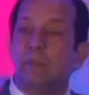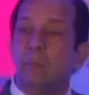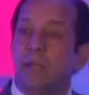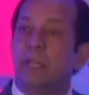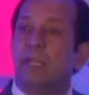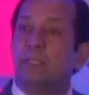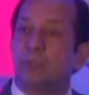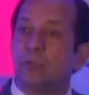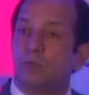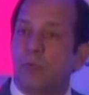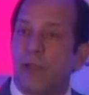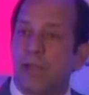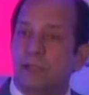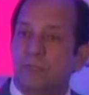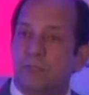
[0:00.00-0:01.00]
millions of
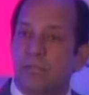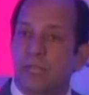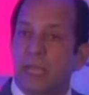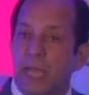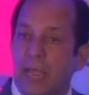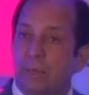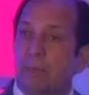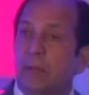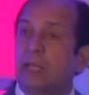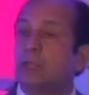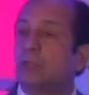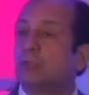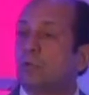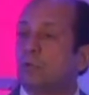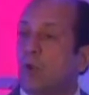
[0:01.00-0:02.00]
lives and
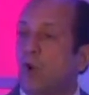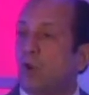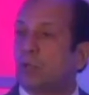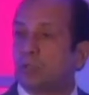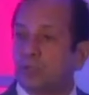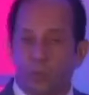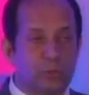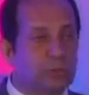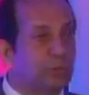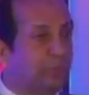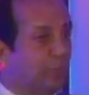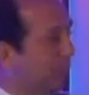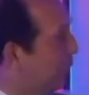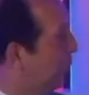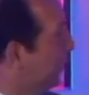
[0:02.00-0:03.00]
millions of dollars also
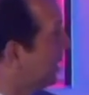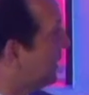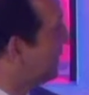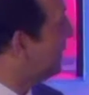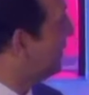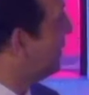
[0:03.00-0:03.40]
for US.